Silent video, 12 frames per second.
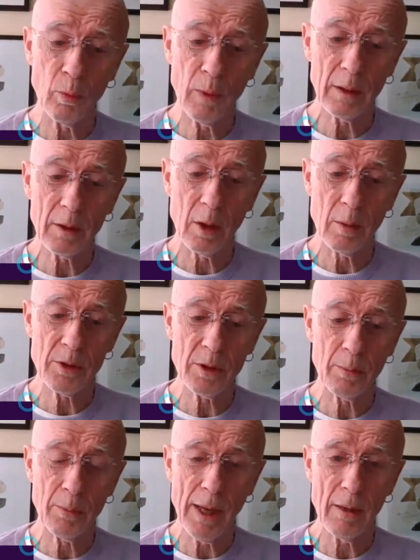when it comes to
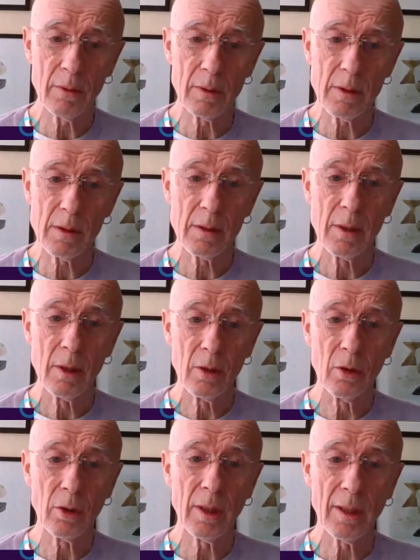parents
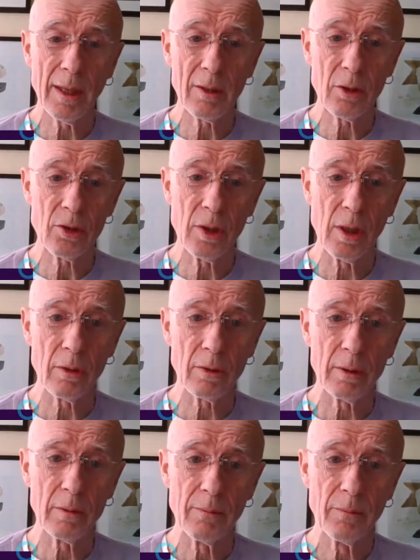looking at their
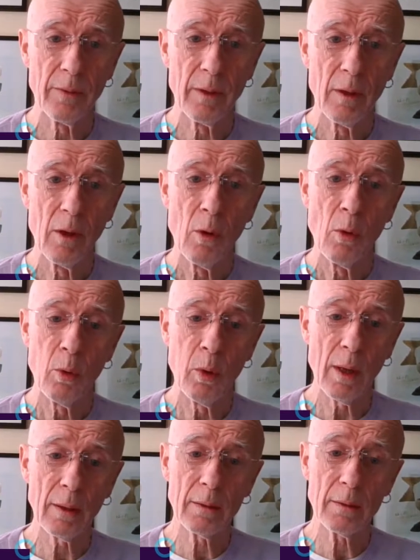children,
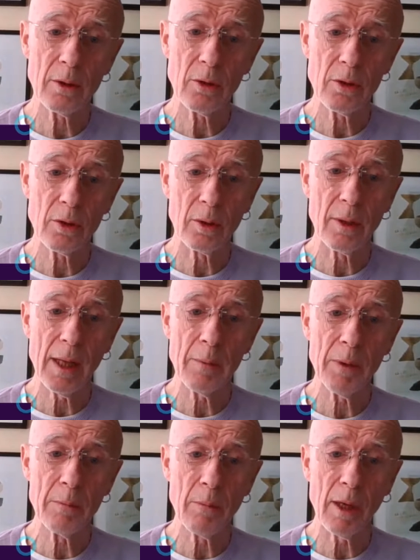what should they
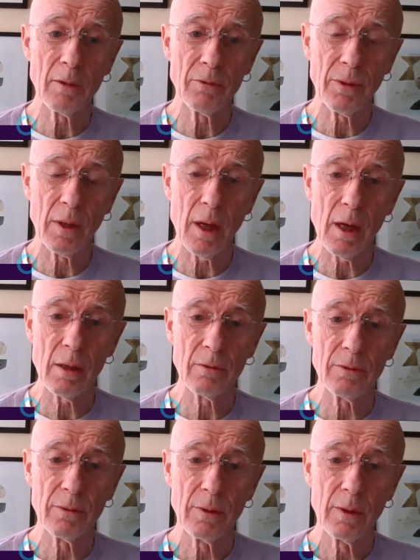be mindful
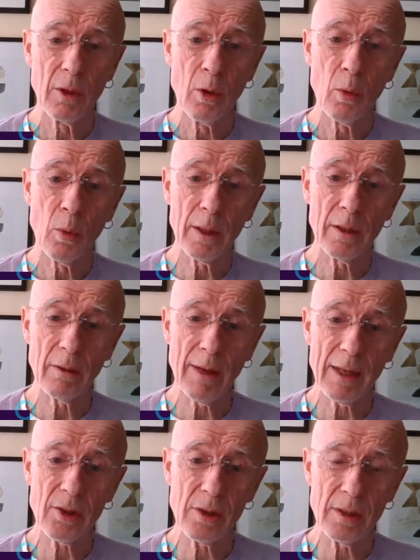of when they're
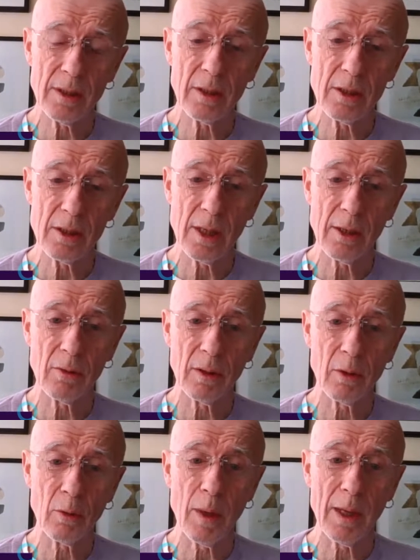actually
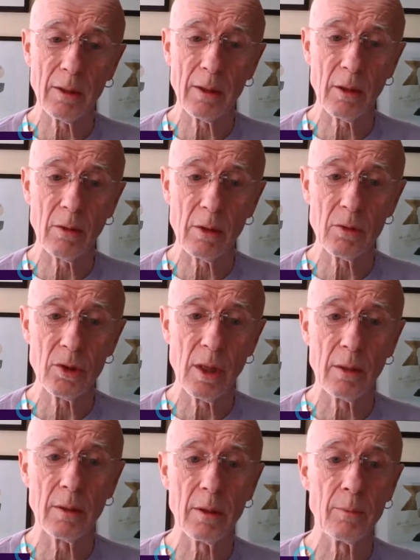considering the way that their own
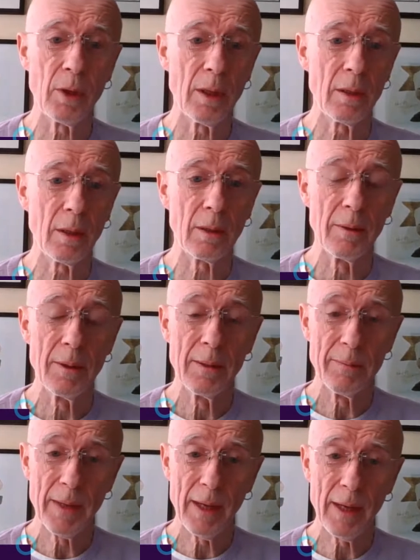children are breathing,
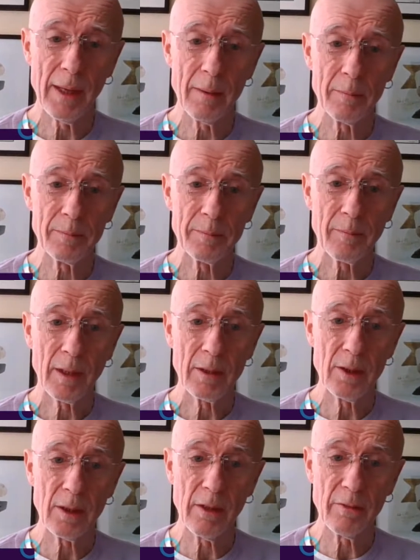
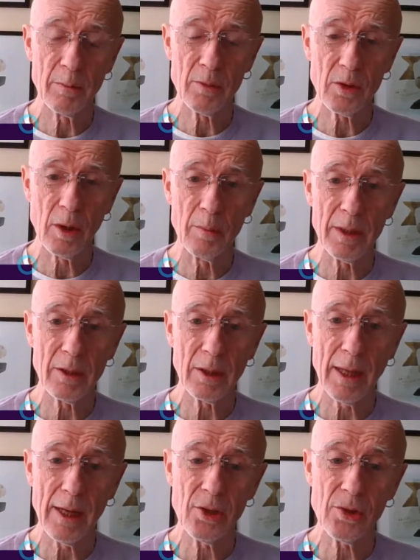to give them some
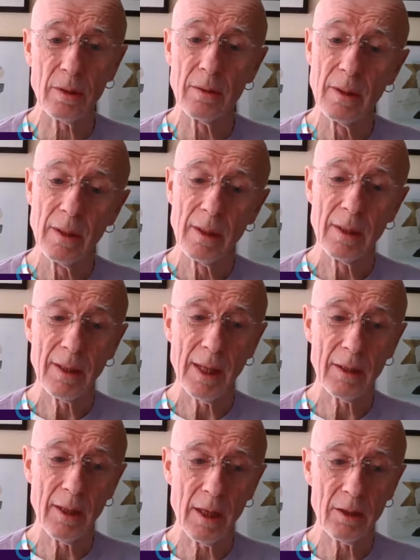indication
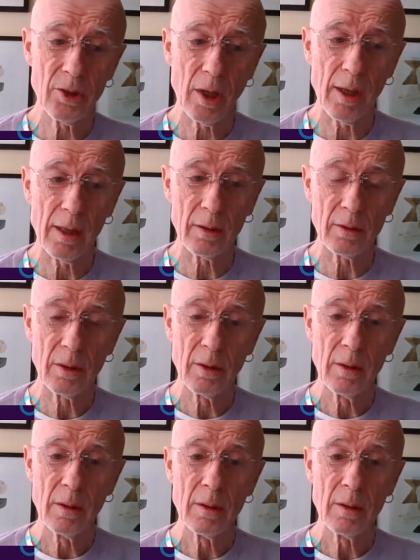that their child